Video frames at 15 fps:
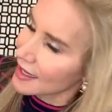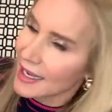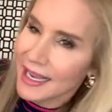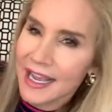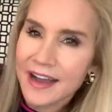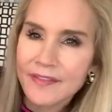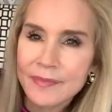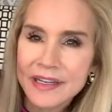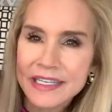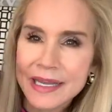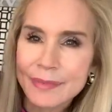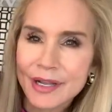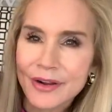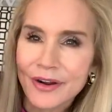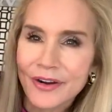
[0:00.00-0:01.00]
I have my
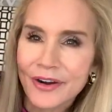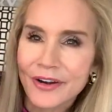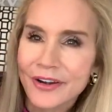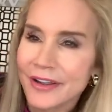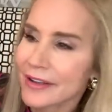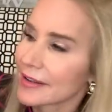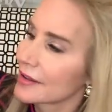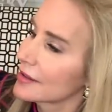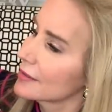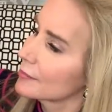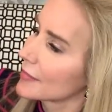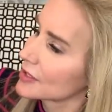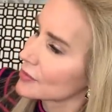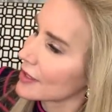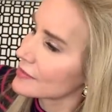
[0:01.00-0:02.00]
debit card,
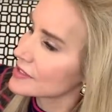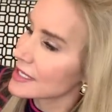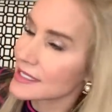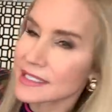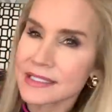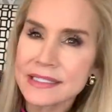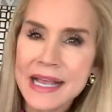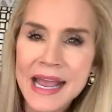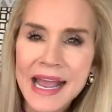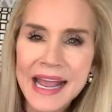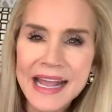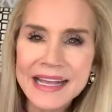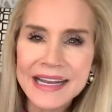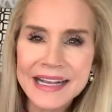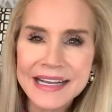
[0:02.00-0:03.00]
my driver's license.
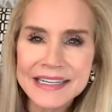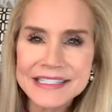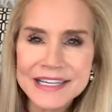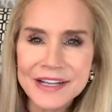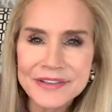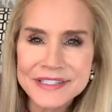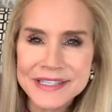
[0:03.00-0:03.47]
Hey, and I gotta show you